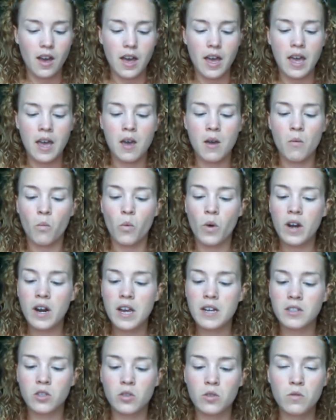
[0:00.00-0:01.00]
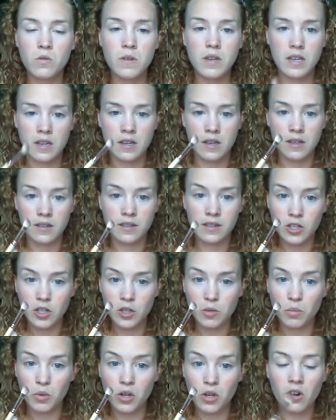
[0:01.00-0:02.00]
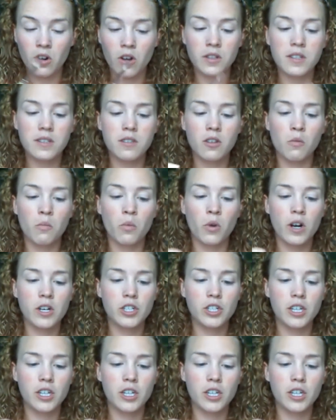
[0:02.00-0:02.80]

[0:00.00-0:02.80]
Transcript: And what I do is I just put it on this little brush